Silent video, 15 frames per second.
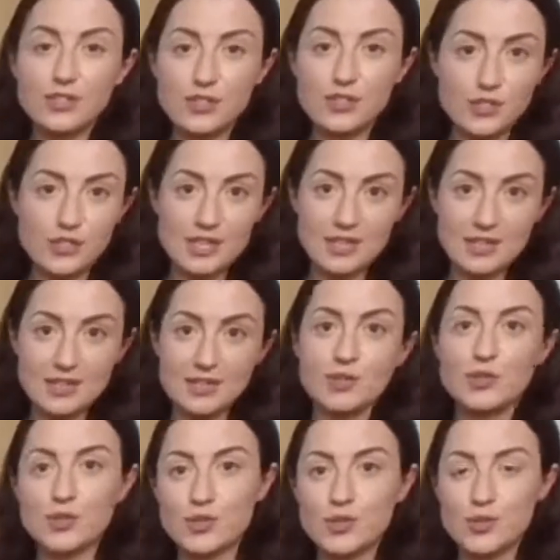using
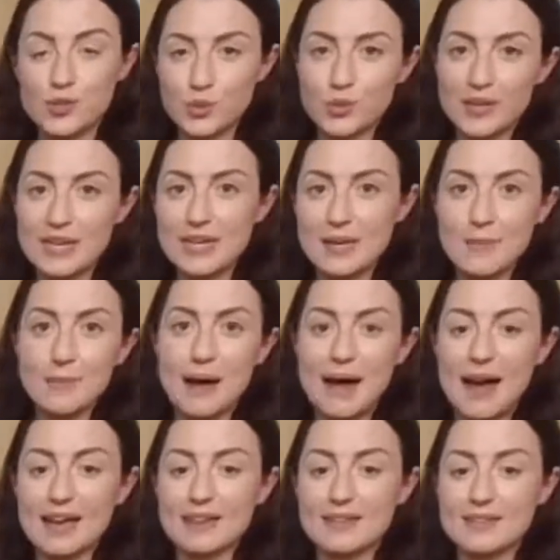story
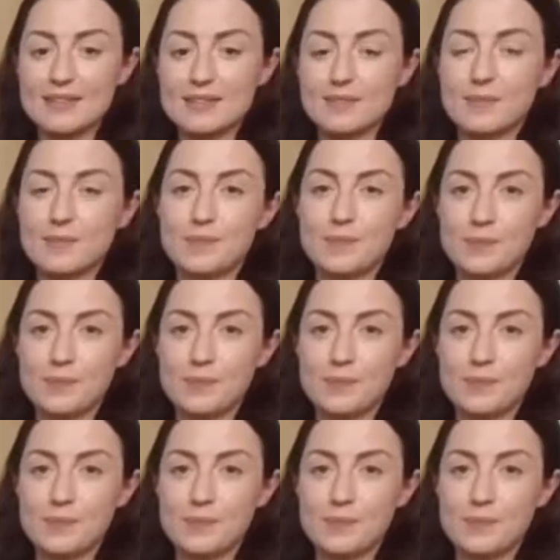bags.